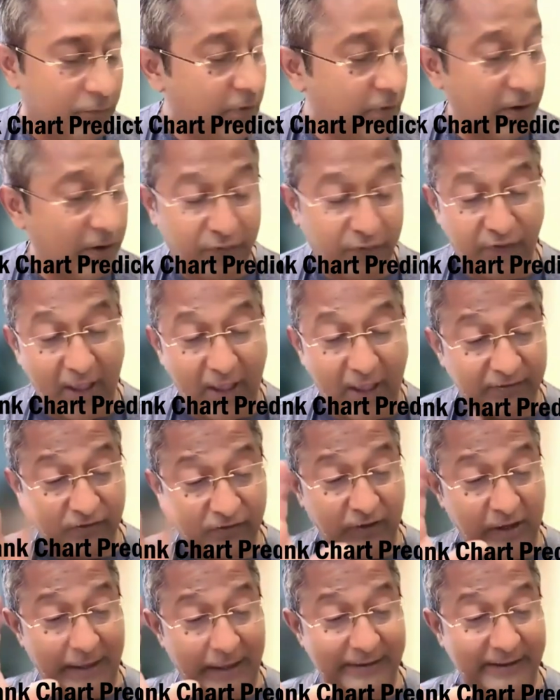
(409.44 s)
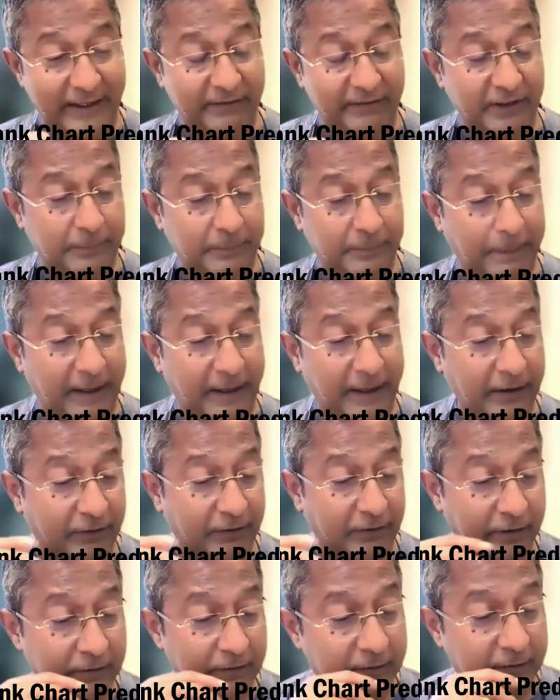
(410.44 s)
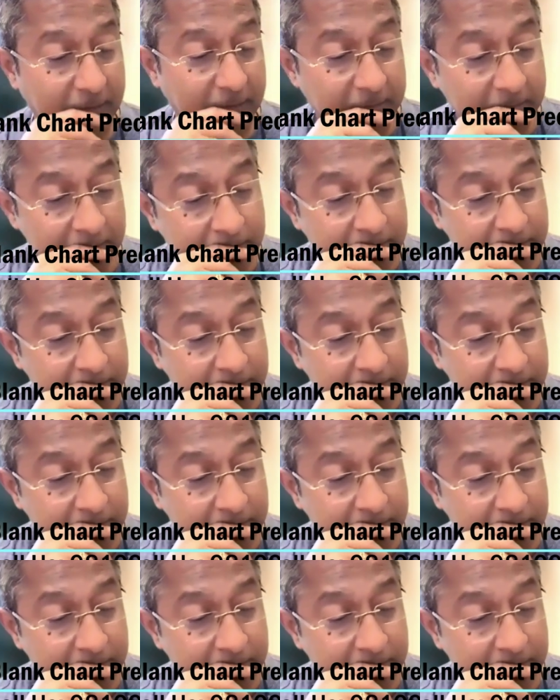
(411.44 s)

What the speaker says: We are fascinated with predictions.